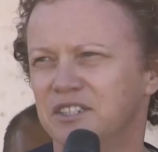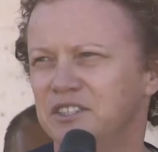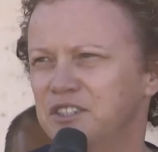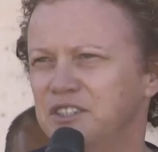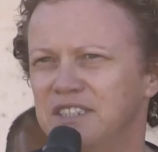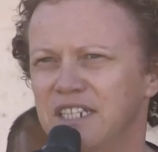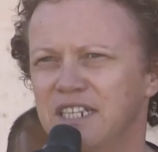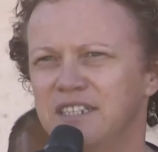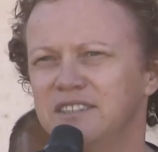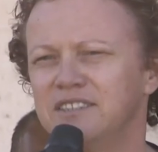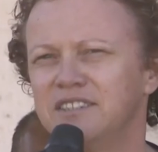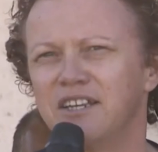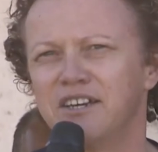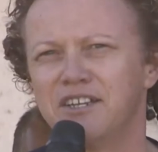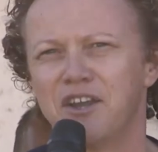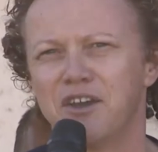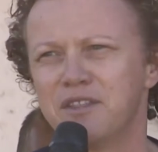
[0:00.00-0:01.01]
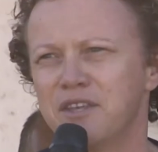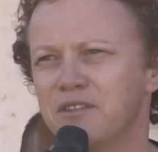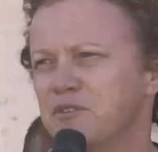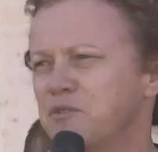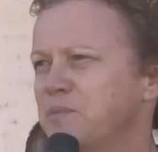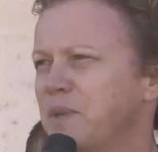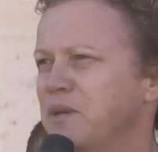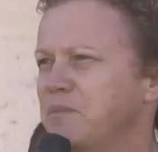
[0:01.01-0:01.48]
New Zealand, and I know that
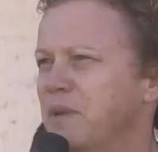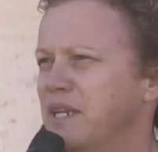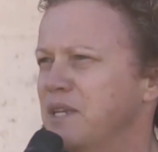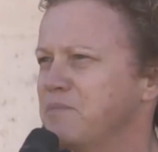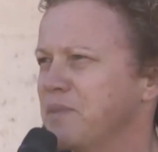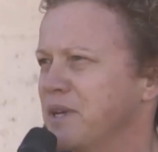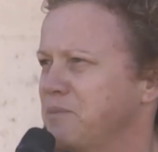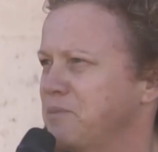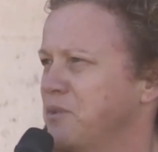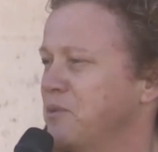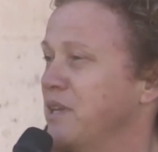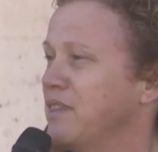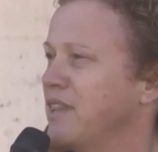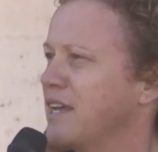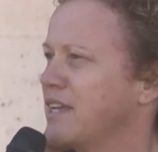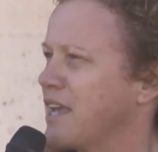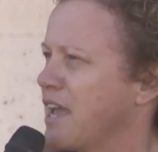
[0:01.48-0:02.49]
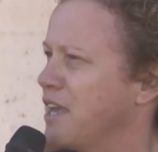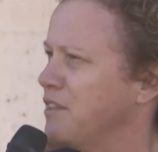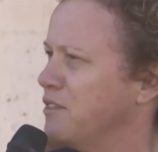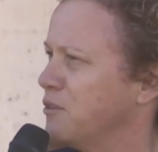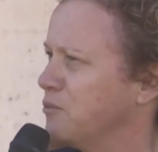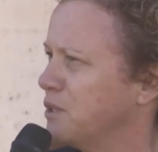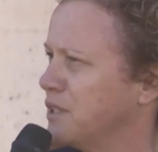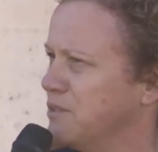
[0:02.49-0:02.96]
there will be many people when they can
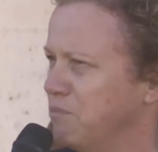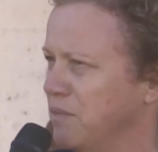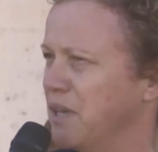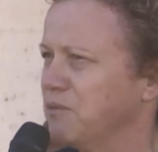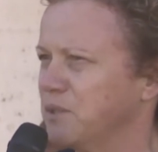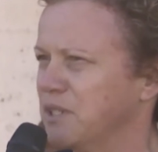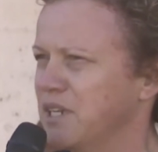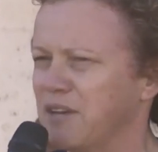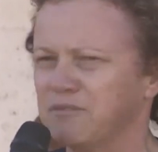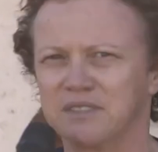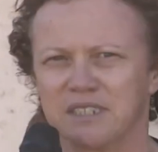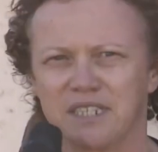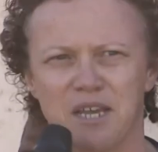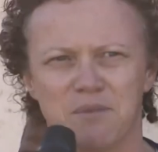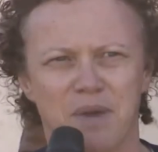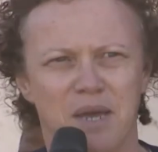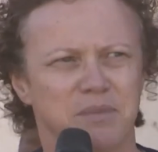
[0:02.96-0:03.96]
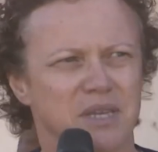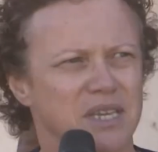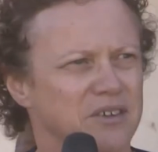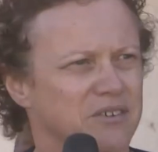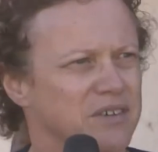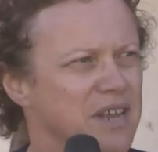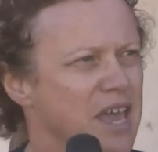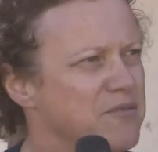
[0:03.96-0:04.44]
that would love to come up
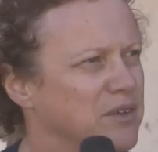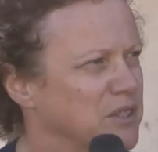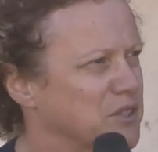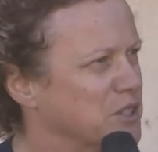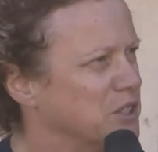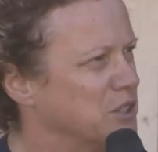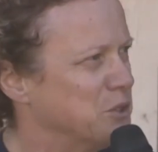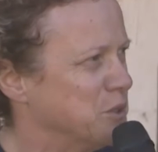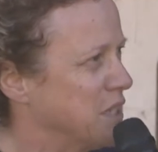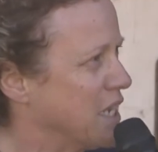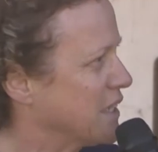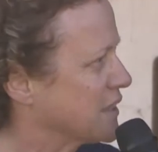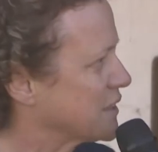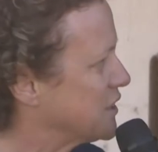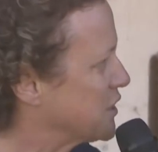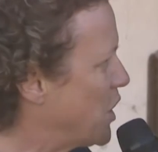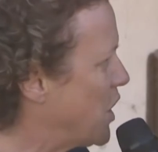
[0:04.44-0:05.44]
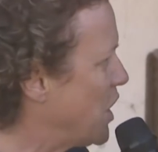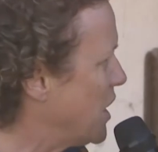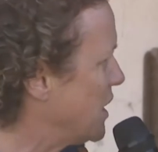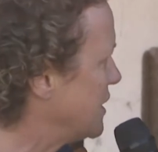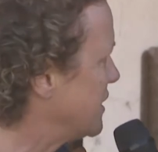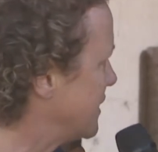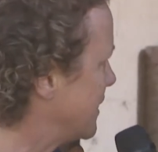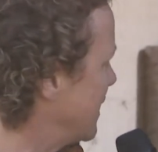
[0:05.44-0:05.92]
here and have a look at your dark
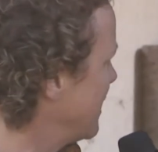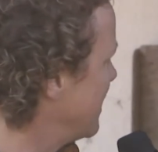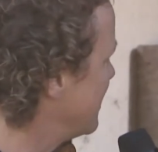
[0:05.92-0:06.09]
skies.